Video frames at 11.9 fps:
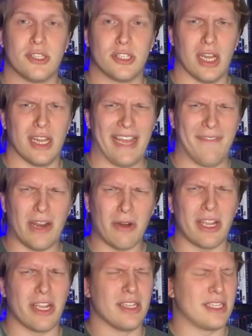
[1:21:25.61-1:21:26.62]
Sully,
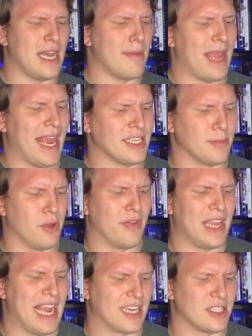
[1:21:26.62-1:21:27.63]
very good Tom Hanks
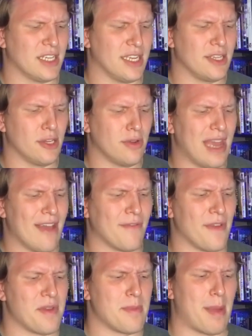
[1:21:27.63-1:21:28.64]
movie, actually. Do have
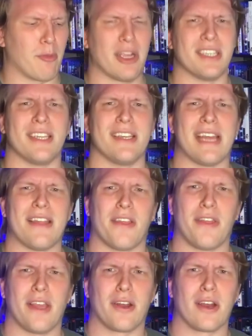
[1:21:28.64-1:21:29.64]
vivid memories seeing that in
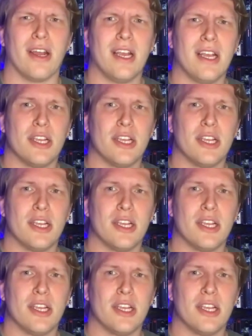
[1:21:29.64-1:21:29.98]
the theater.